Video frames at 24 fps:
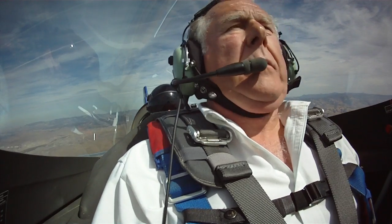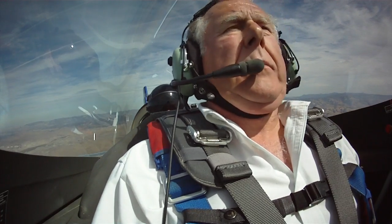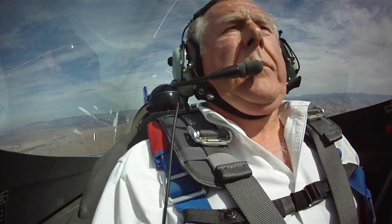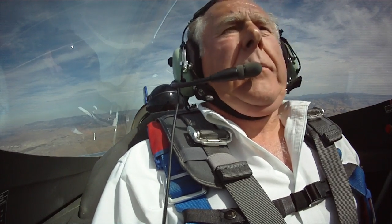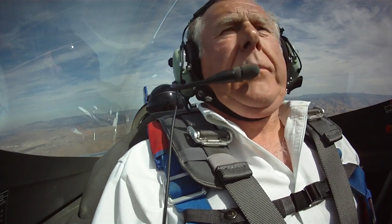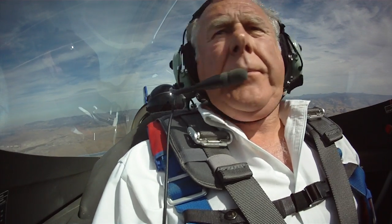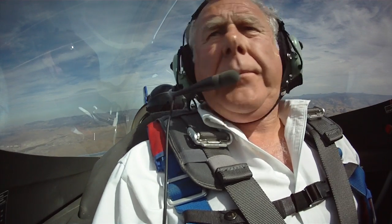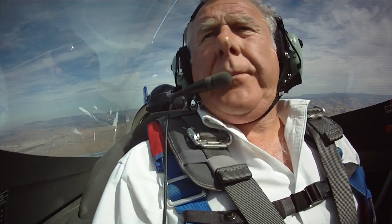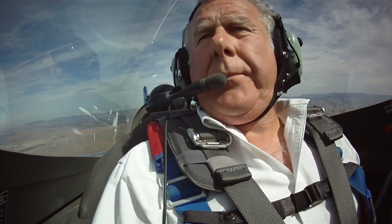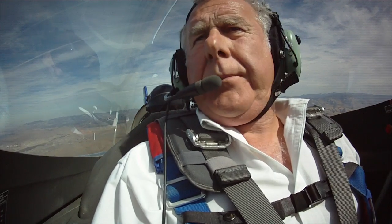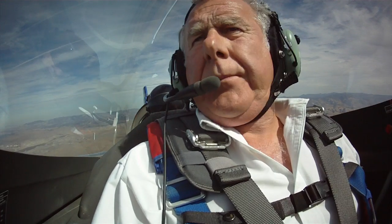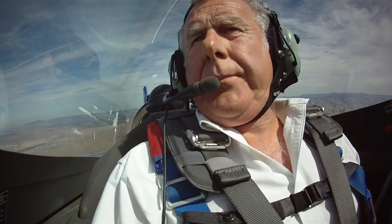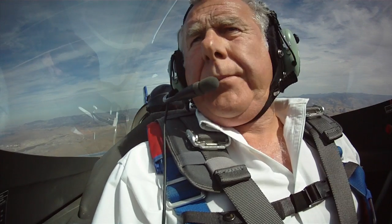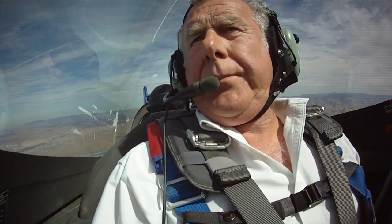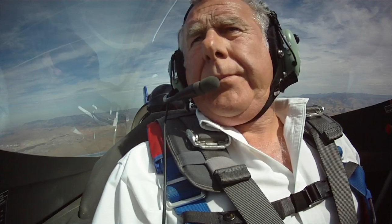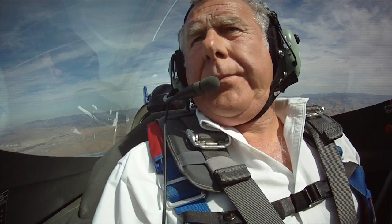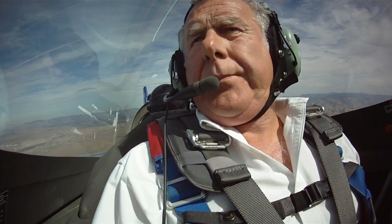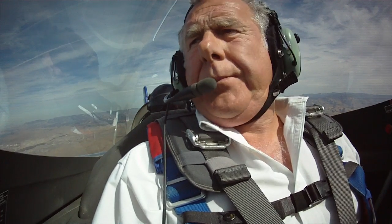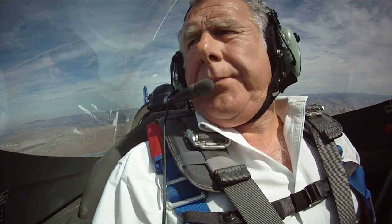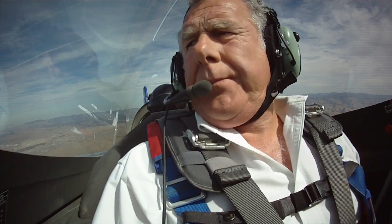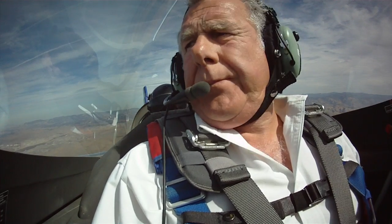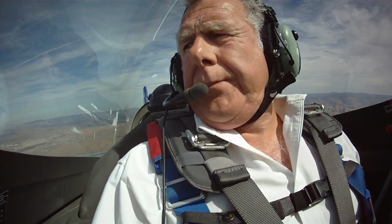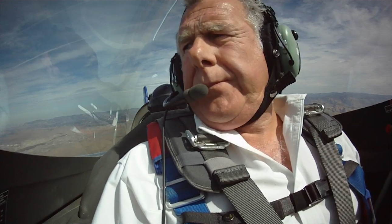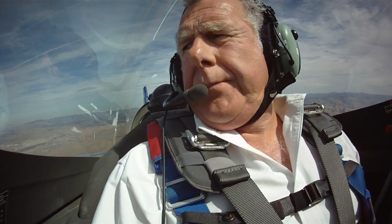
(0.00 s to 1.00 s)
recovered.
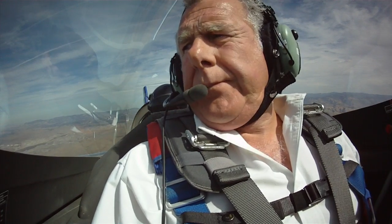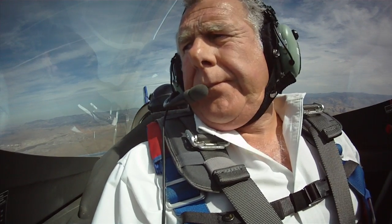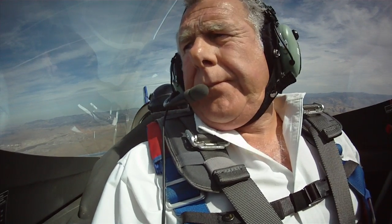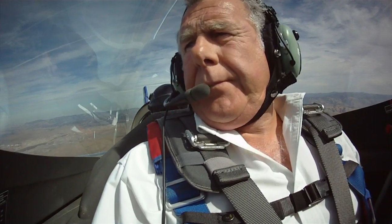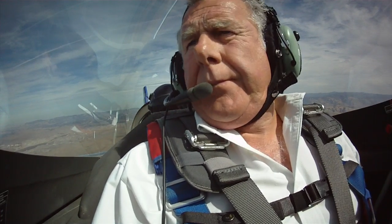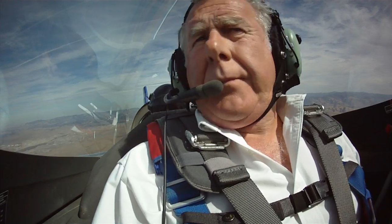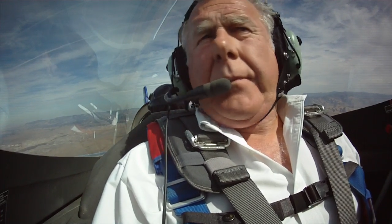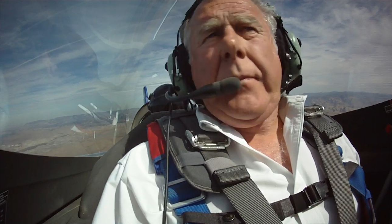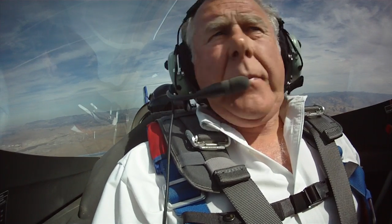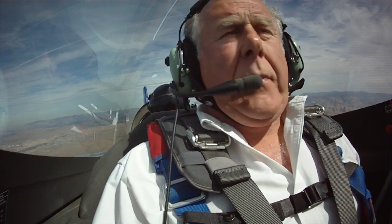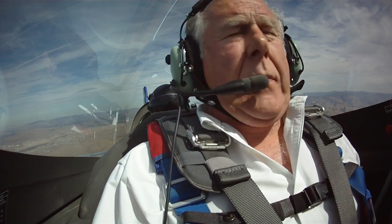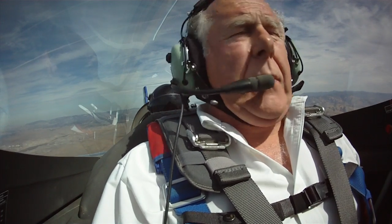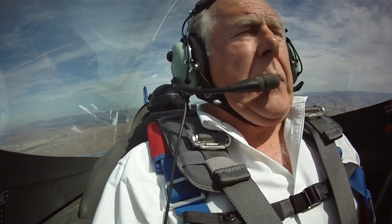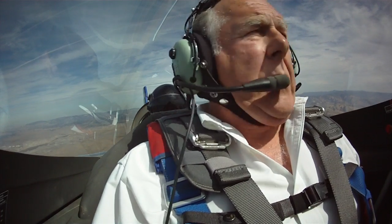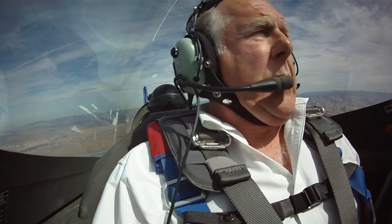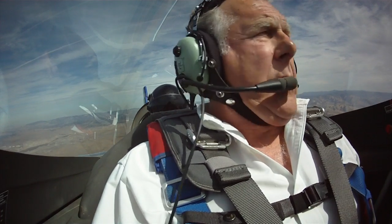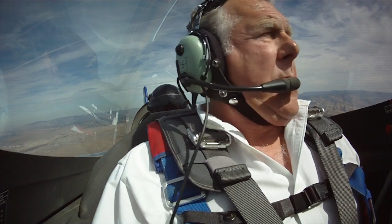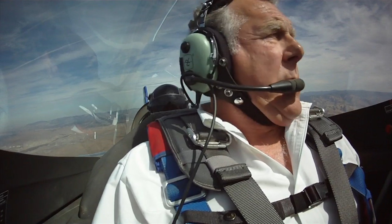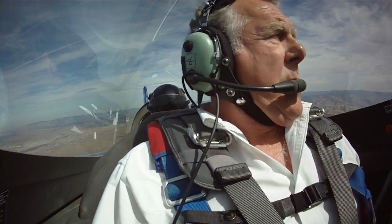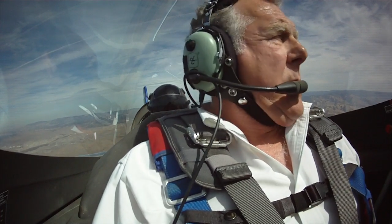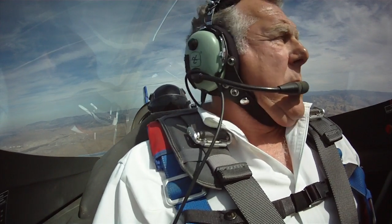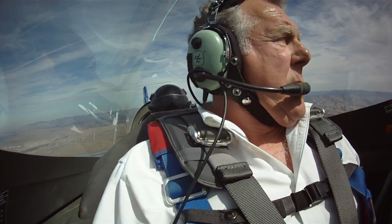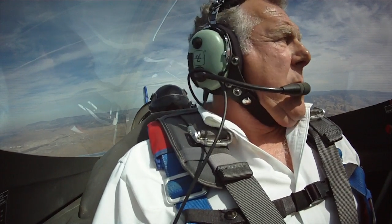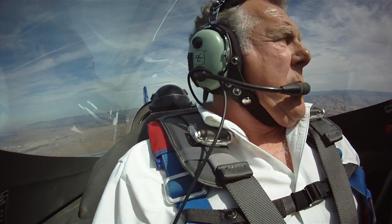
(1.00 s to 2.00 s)

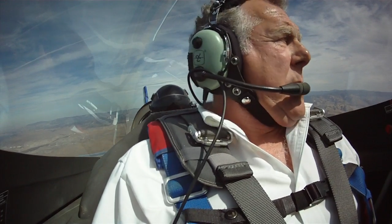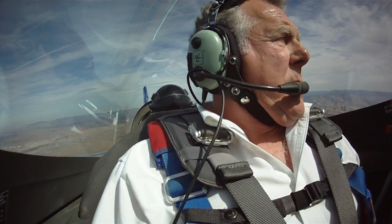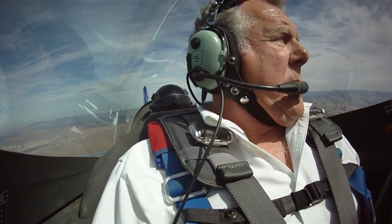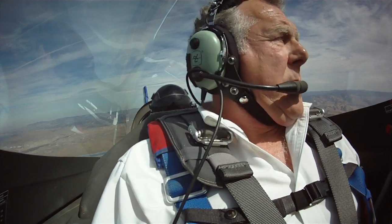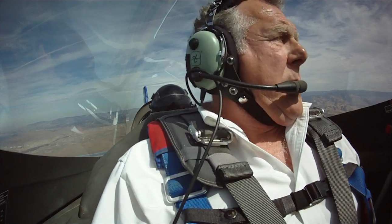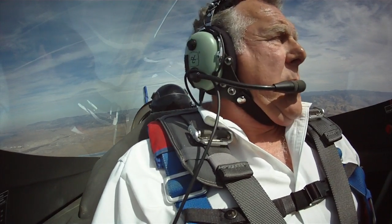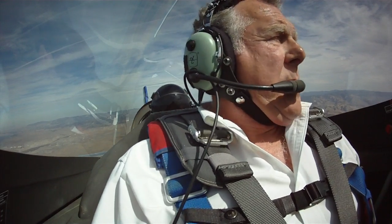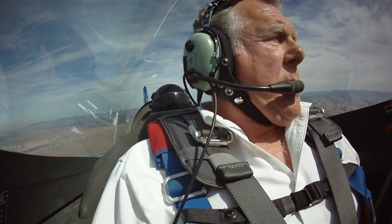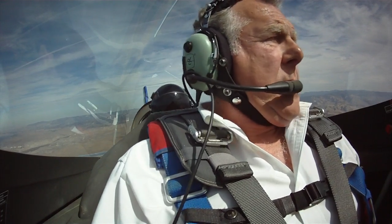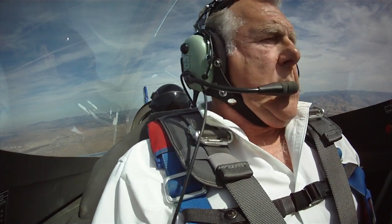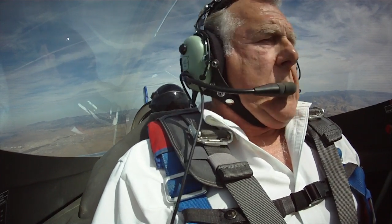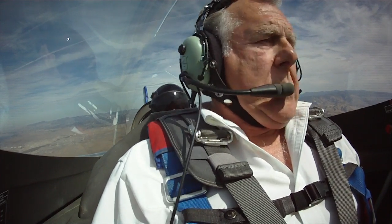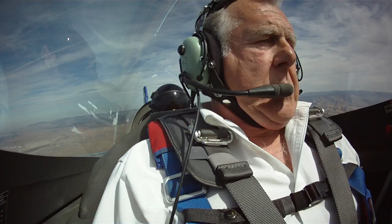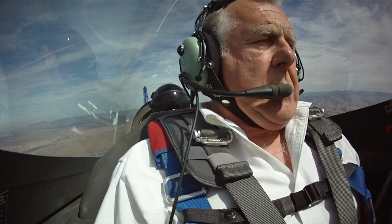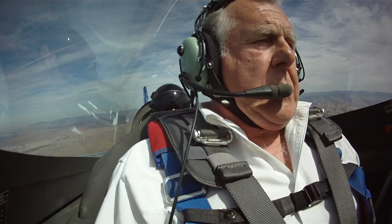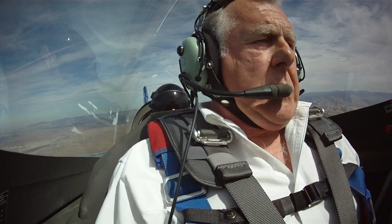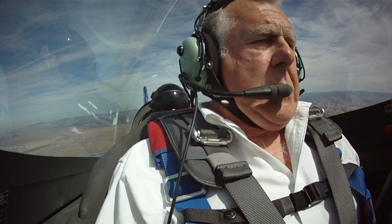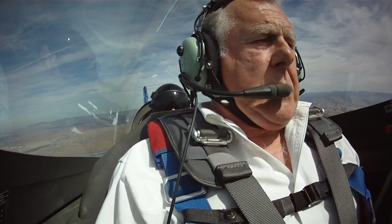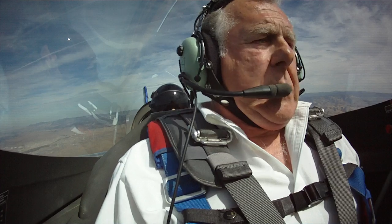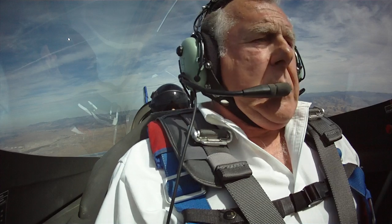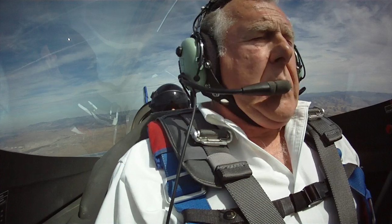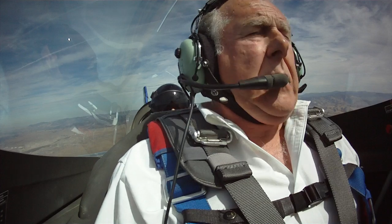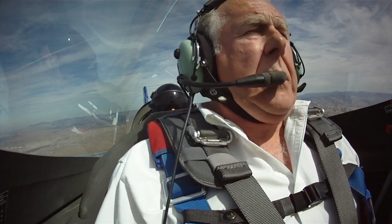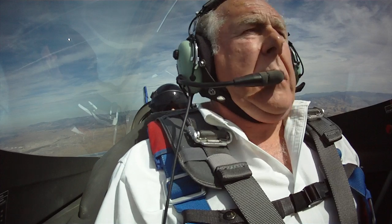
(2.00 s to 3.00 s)
It takes some
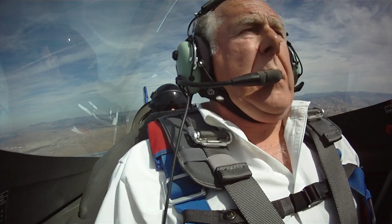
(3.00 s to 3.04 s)
practice,